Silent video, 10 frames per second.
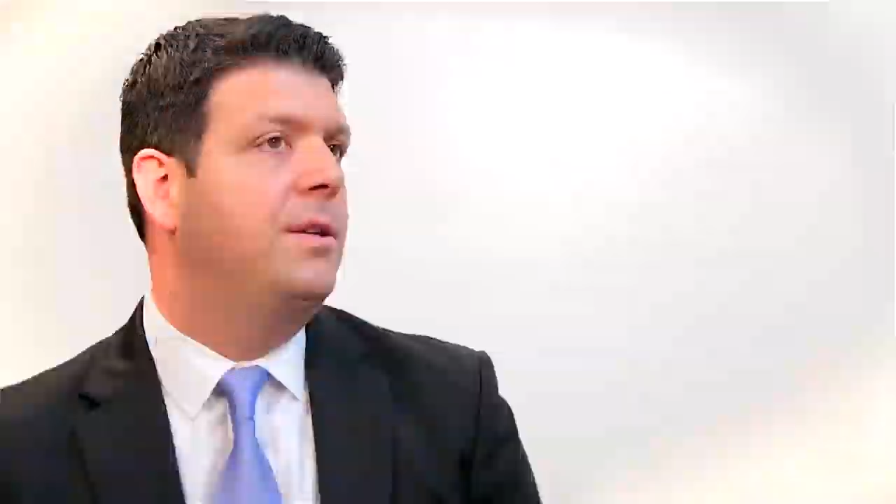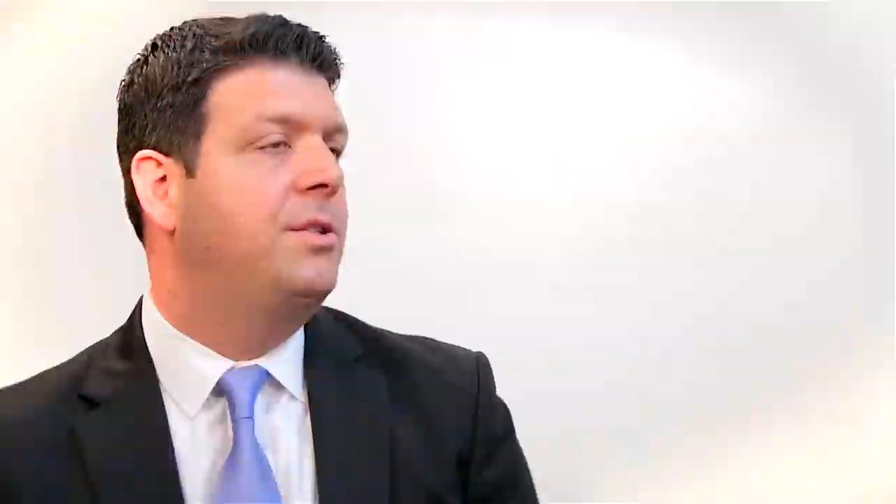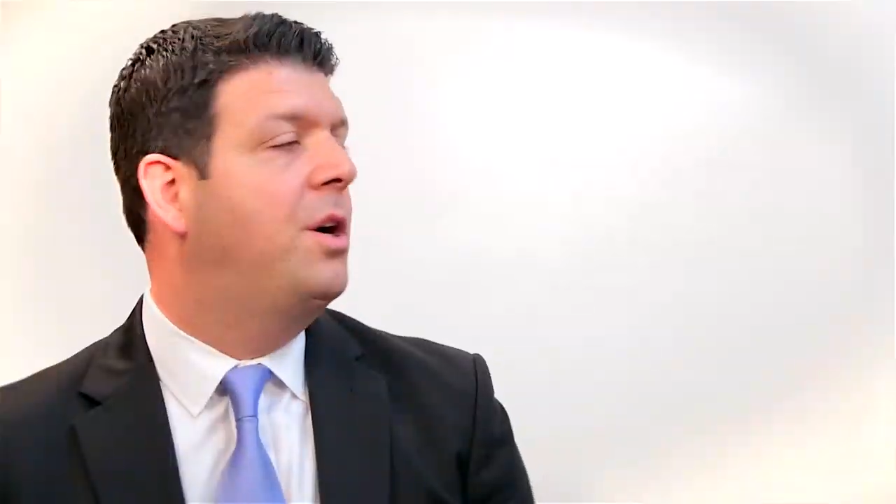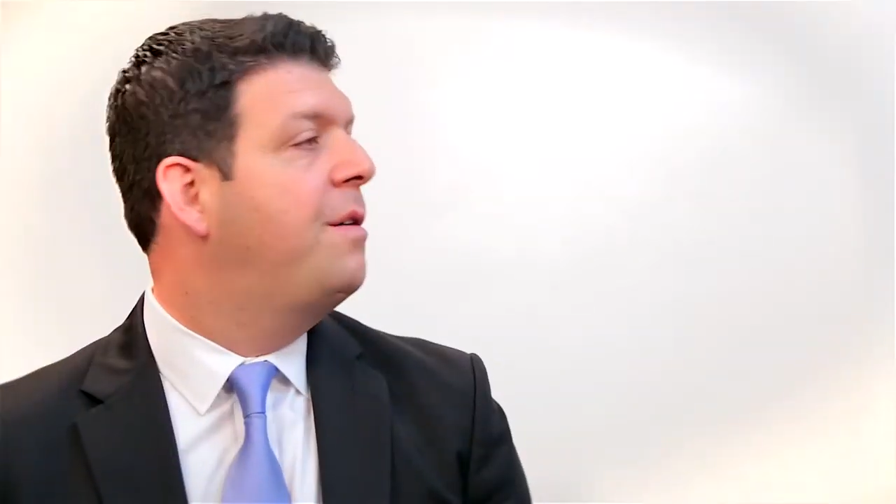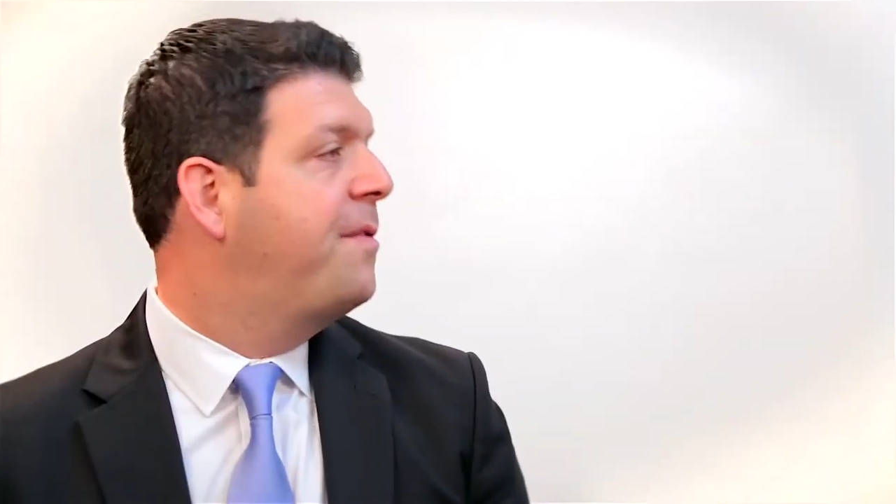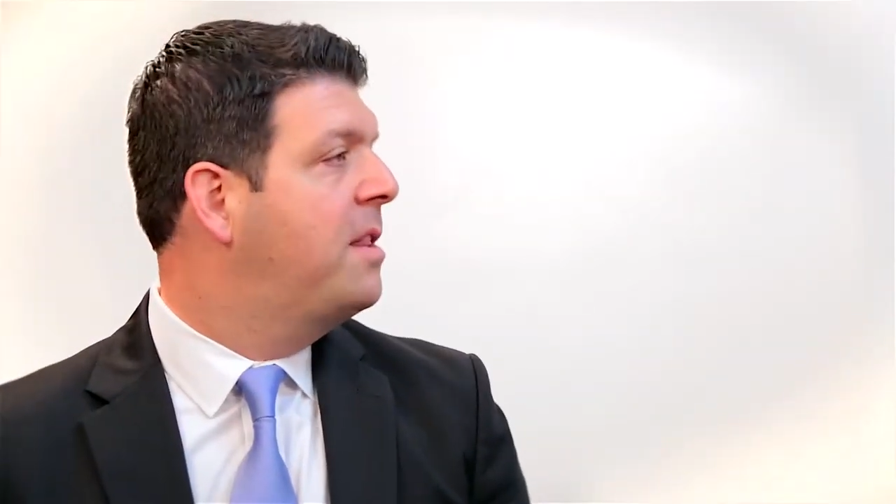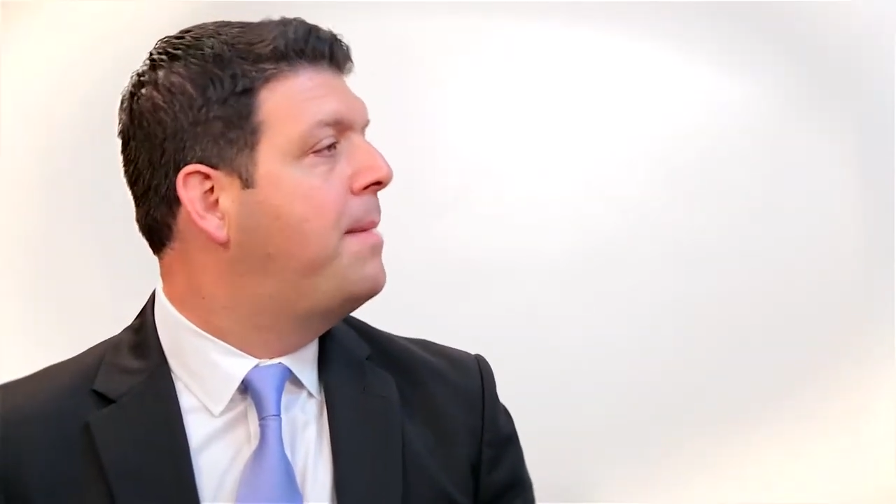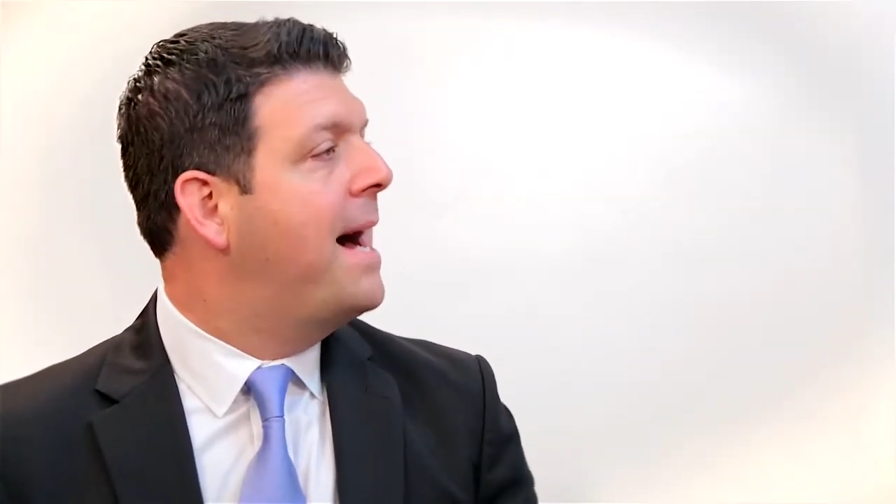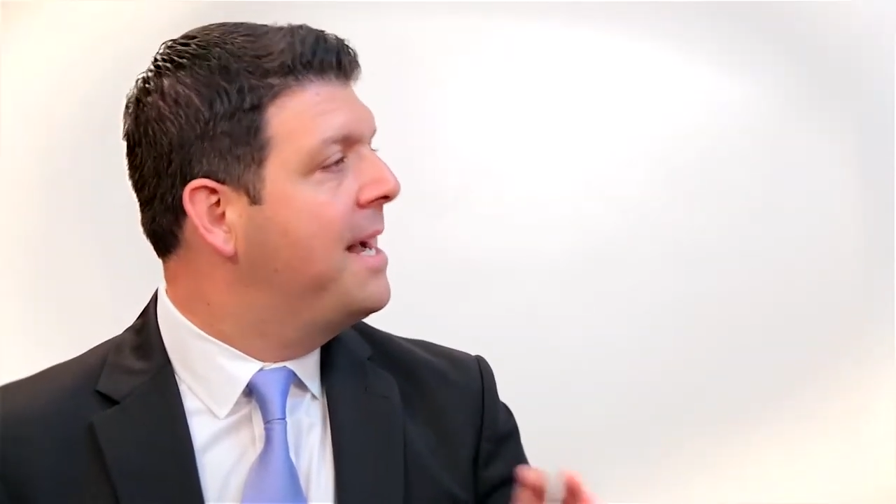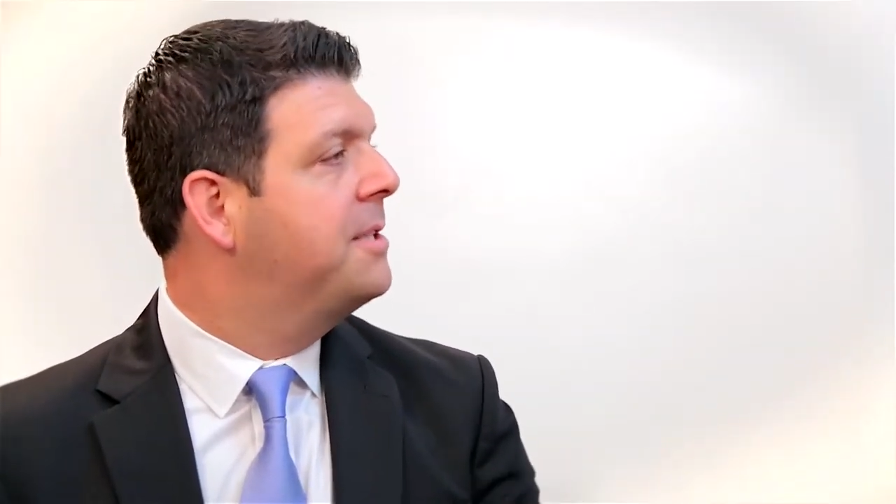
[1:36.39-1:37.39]
So, for the
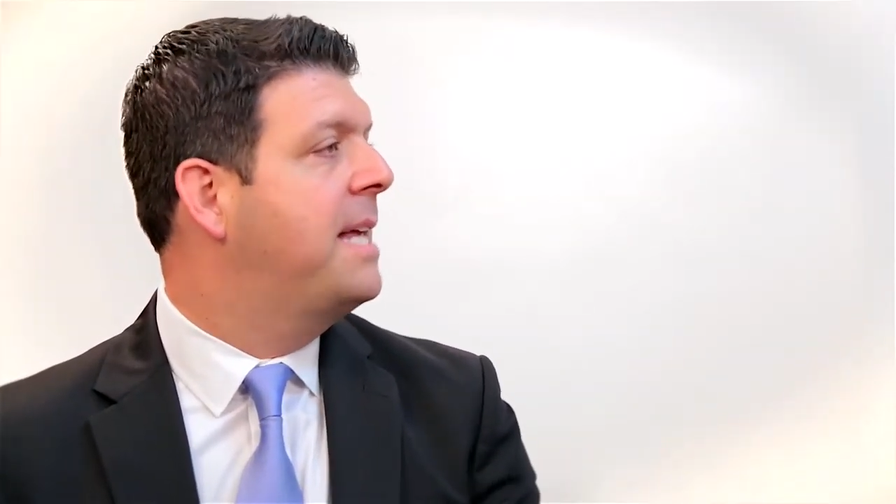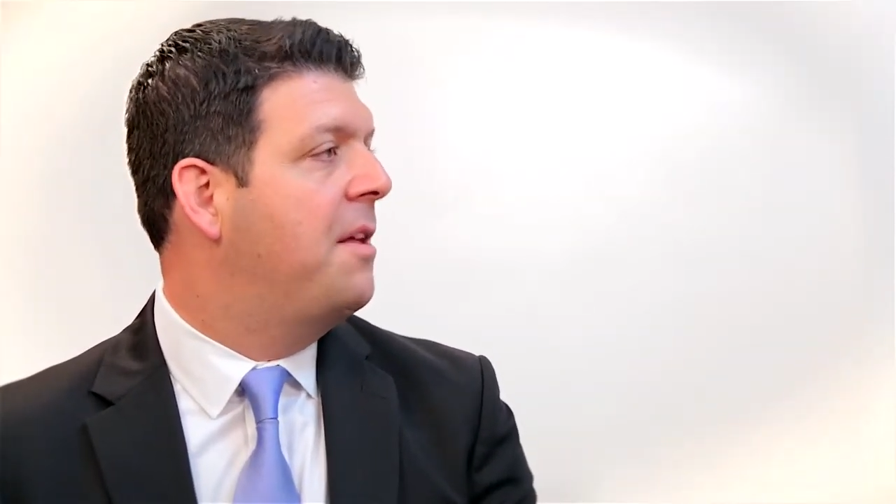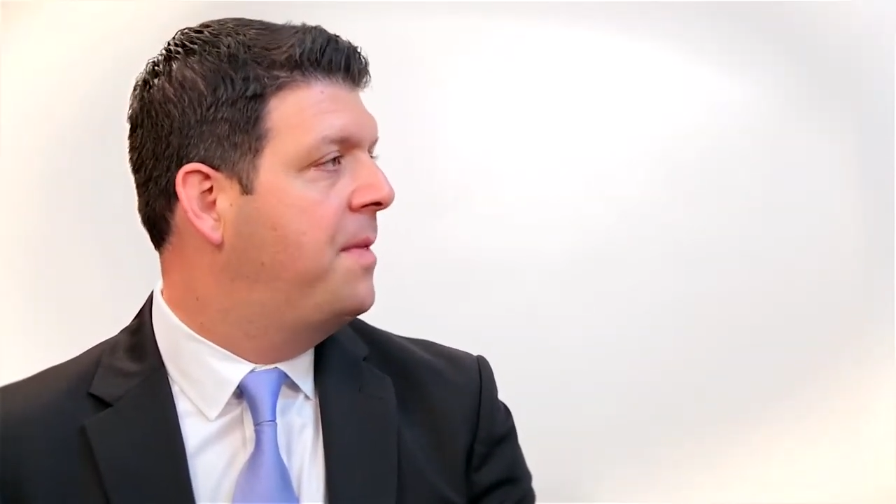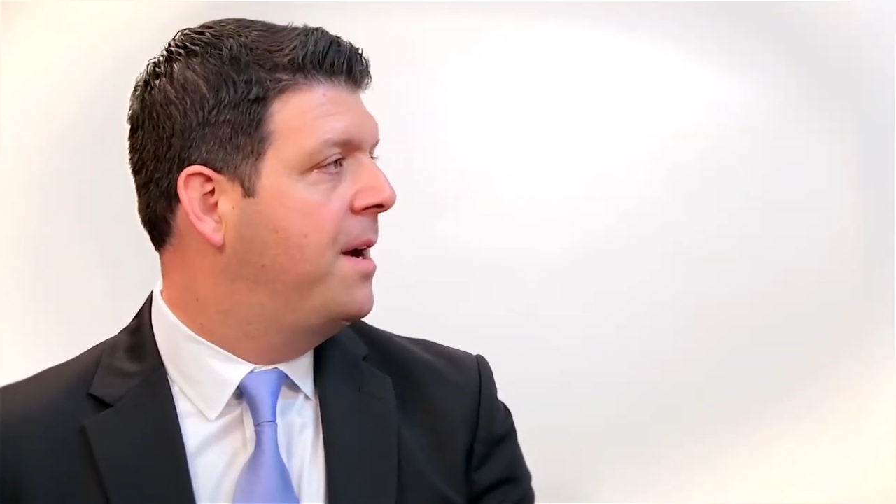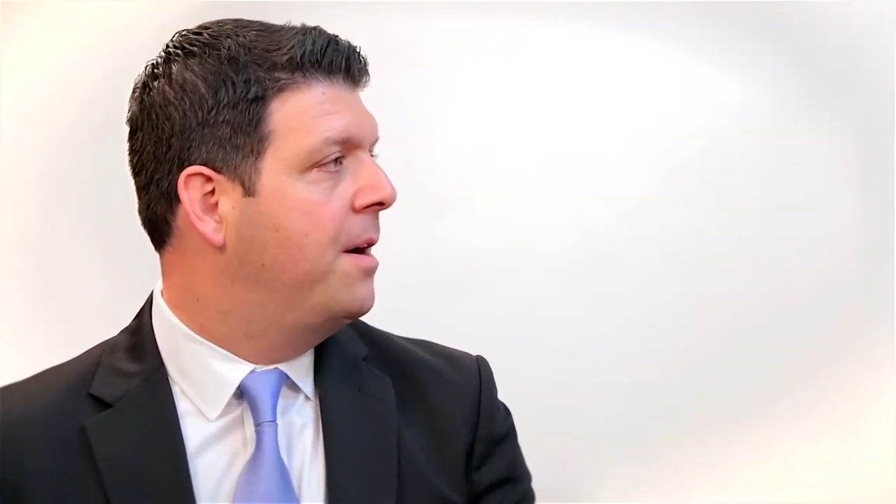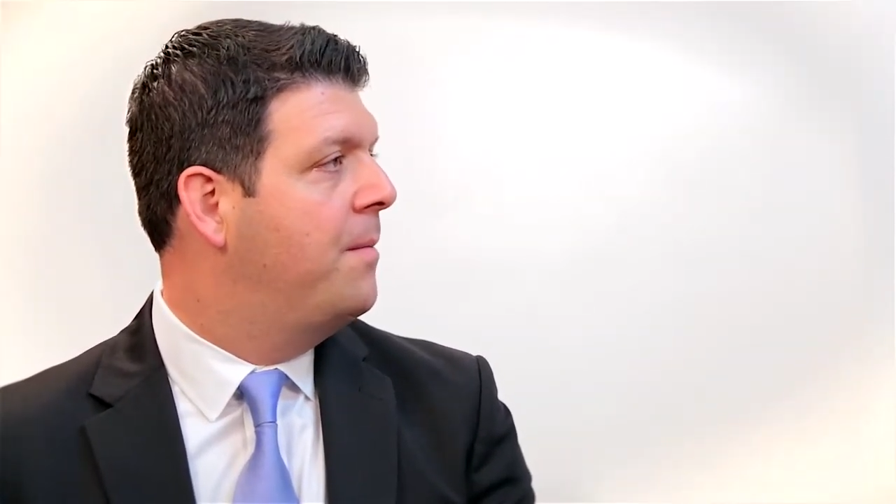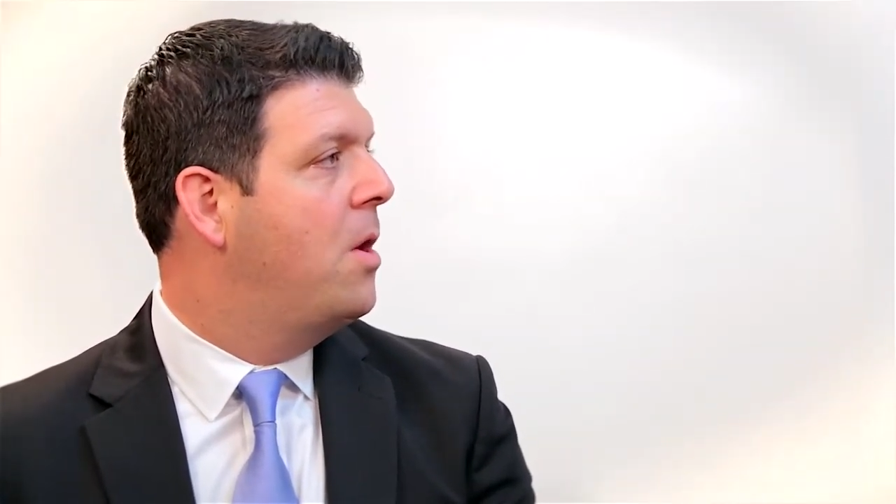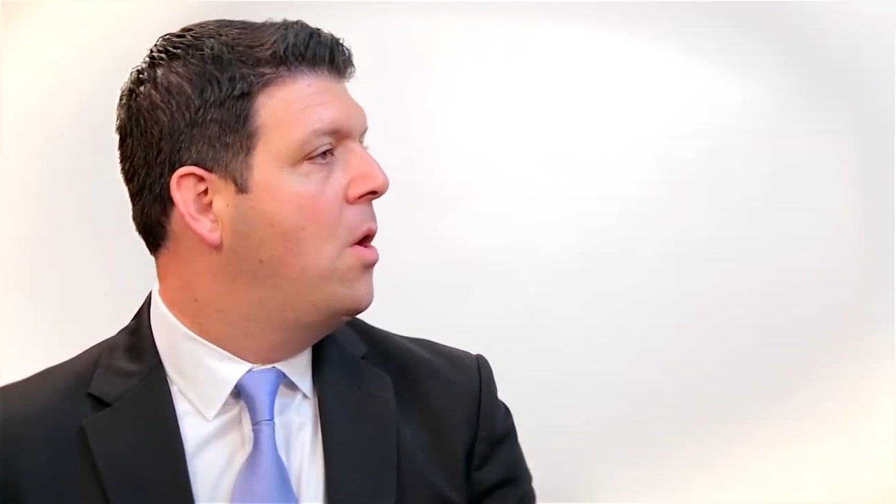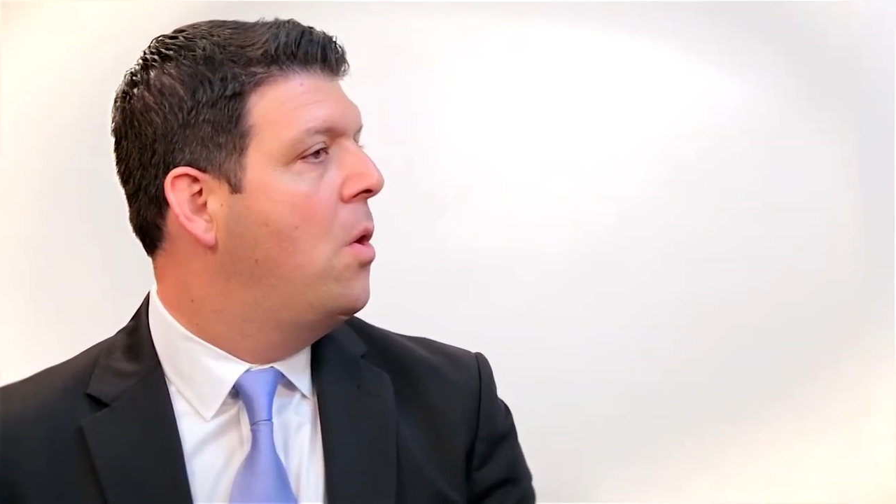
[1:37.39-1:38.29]
buyers out there,